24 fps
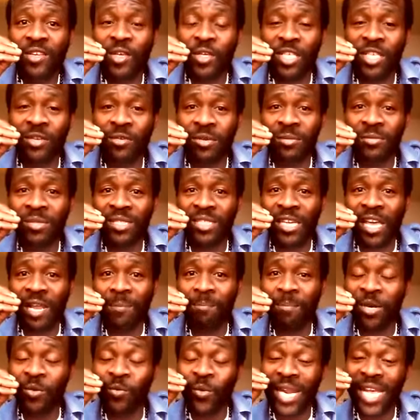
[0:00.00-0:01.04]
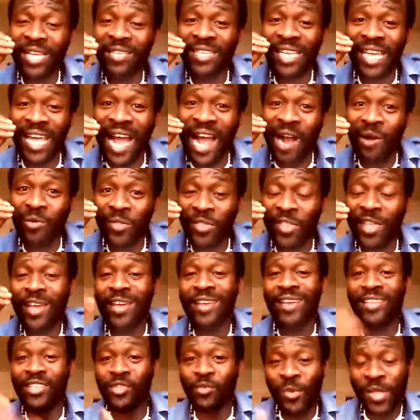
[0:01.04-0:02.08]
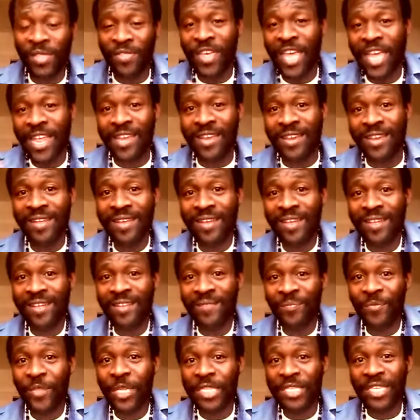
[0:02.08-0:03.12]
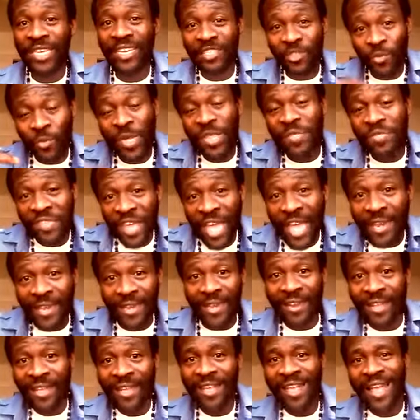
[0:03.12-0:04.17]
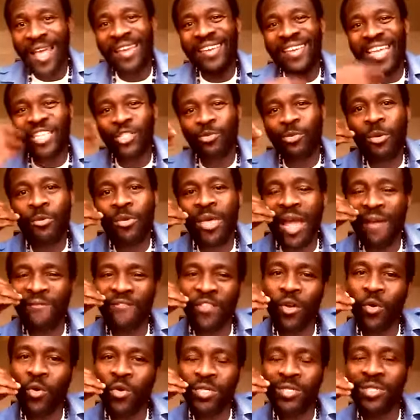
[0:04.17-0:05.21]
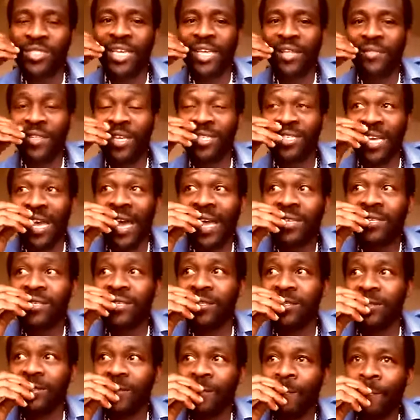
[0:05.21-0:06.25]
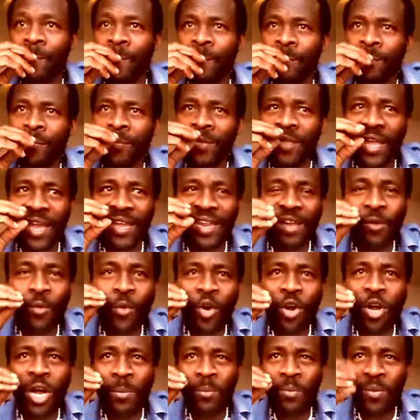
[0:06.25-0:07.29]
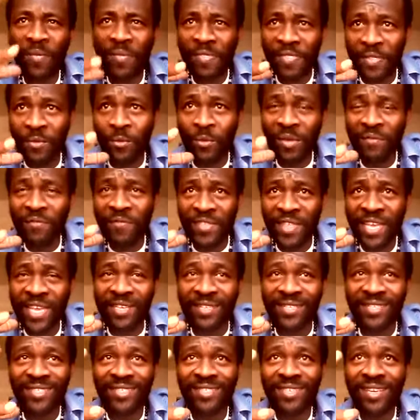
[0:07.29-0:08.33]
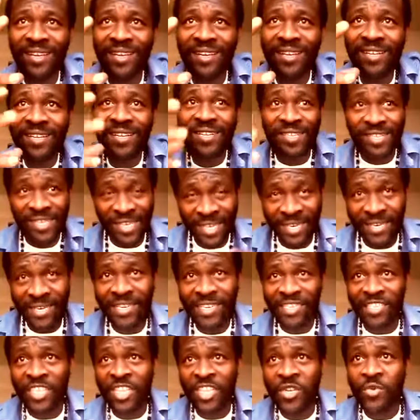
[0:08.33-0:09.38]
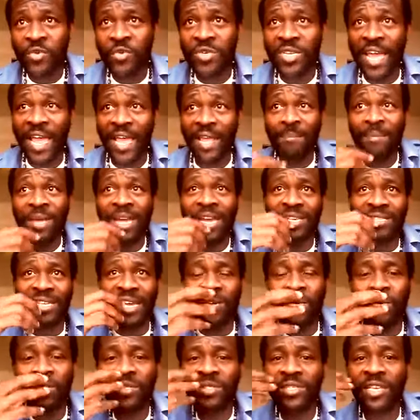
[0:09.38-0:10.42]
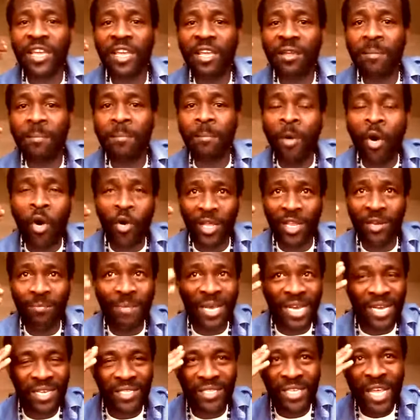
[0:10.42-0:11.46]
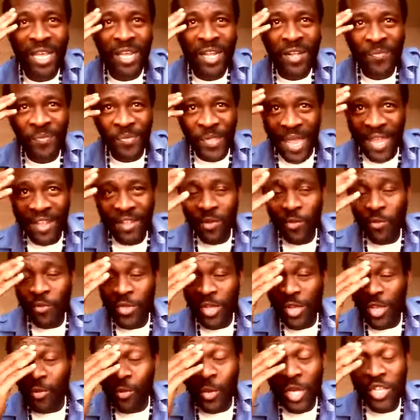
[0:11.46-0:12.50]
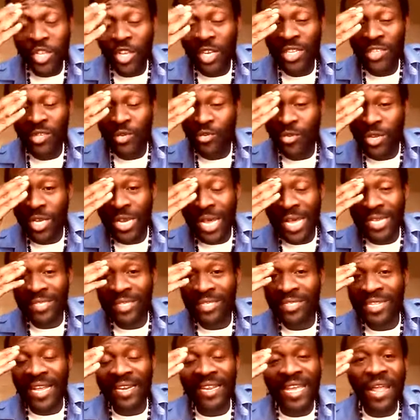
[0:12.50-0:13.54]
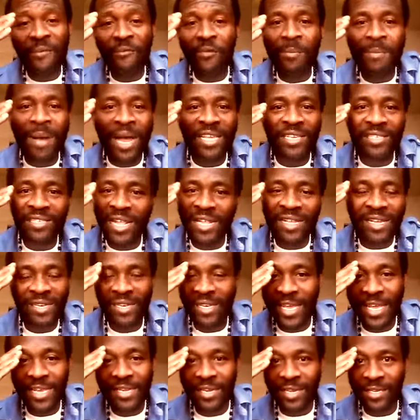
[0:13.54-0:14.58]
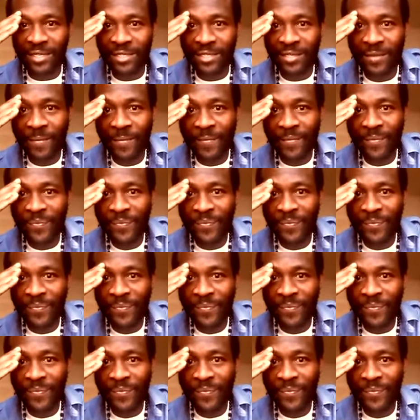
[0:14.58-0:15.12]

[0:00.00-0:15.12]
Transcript: You see what I'm saying? But when I say out there, it's within. You see, it's within. And that's where we have to go seek these answers. And I woke up with this in this new day because I don't say morning. What you need to realize is that everybody's not going to get this.